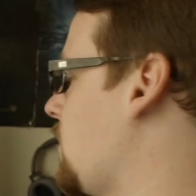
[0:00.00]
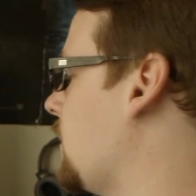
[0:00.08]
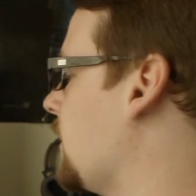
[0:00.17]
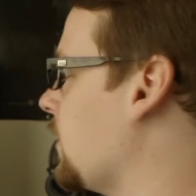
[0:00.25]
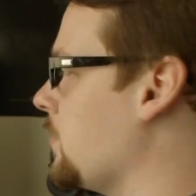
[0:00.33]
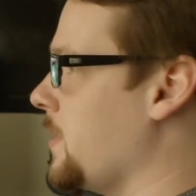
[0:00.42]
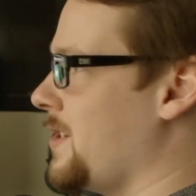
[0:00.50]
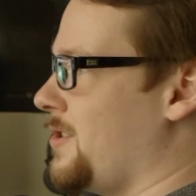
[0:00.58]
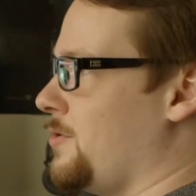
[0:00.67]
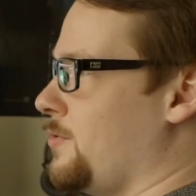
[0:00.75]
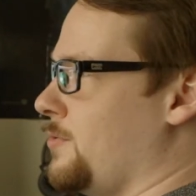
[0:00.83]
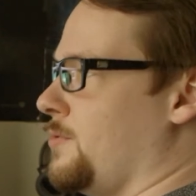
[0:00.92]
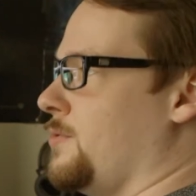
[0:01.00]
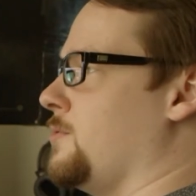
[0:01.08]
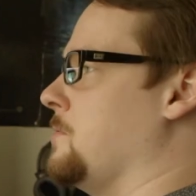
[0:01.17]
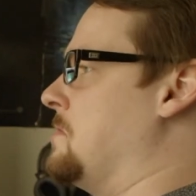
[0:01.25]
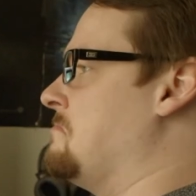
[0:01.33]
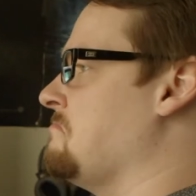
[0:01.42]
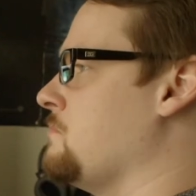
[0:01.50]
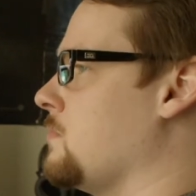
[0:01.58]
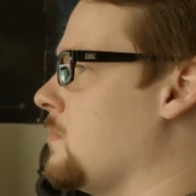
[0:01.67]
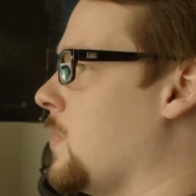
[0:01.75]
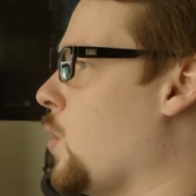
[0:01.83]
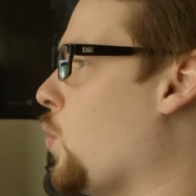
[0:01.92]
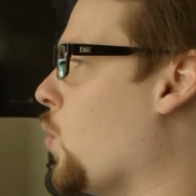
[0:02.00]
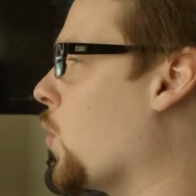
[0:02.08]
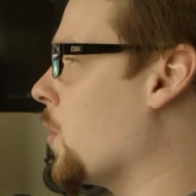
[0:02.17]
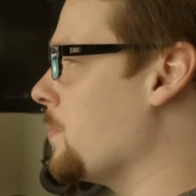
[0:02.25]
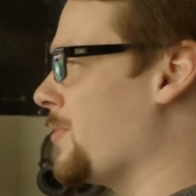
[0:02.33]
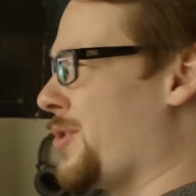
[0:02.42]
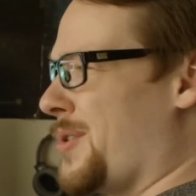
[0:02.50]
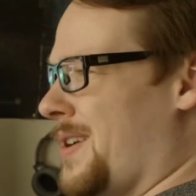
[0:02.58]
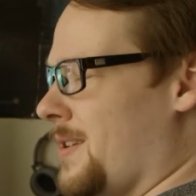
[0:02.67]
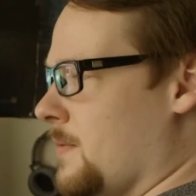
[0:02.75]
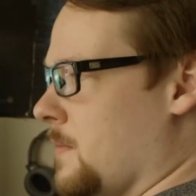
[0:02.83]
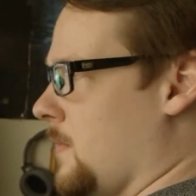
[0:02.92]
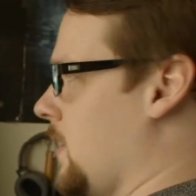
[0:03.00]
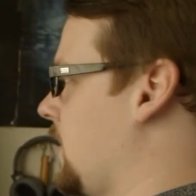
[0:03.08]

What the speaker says: were a little bit too warm green